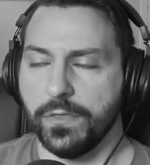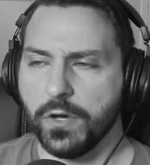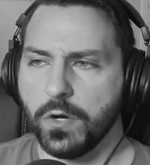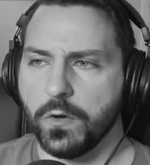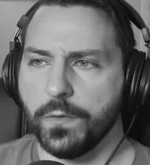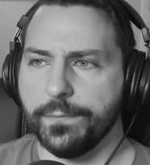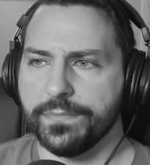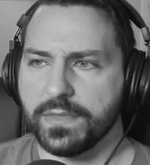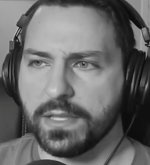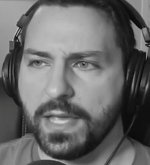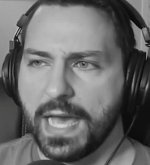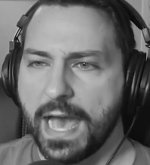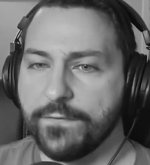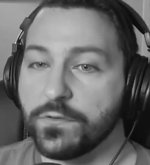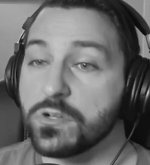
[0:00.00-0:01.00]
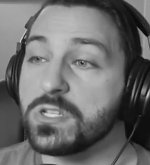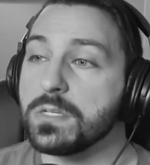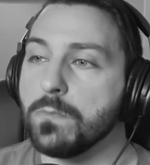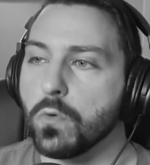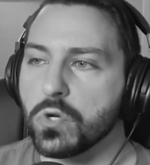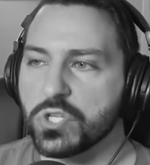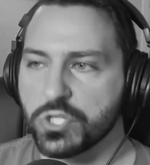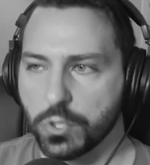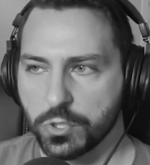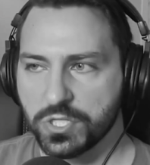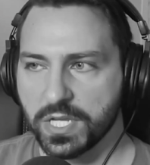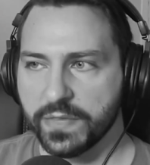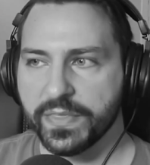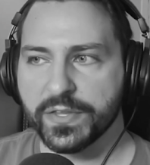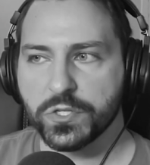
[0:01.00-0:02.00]
Though, after some more
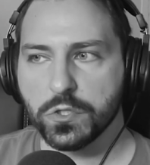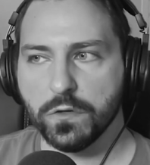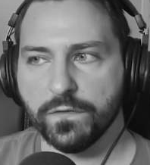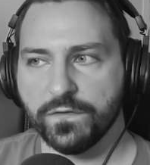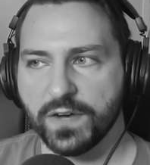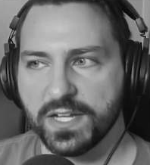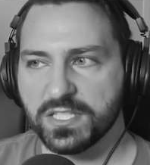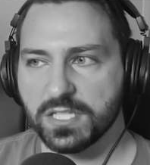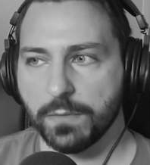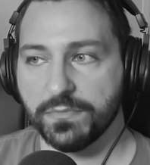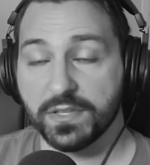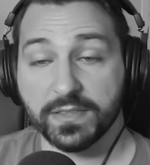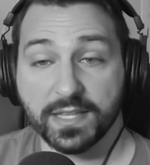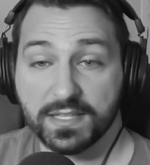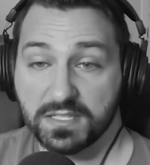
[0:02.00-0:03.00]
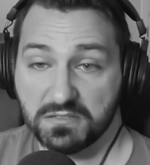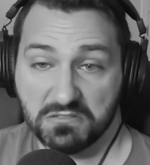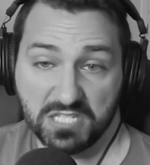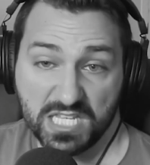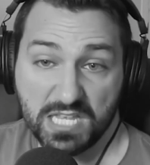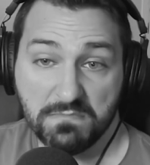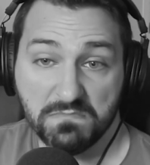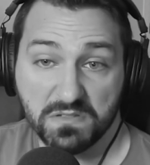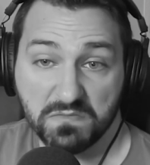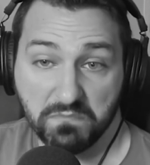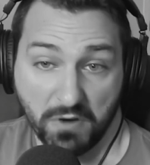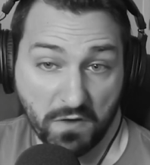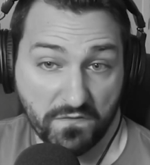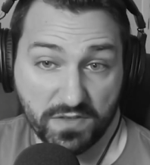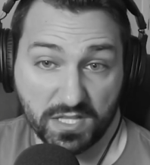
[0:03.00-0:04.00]
searching, they do find something that seems
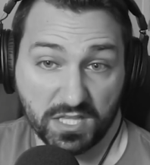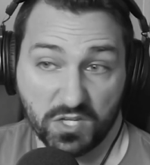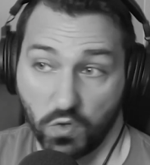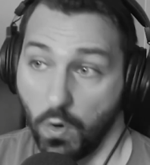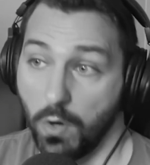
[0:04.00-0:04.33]
perfectly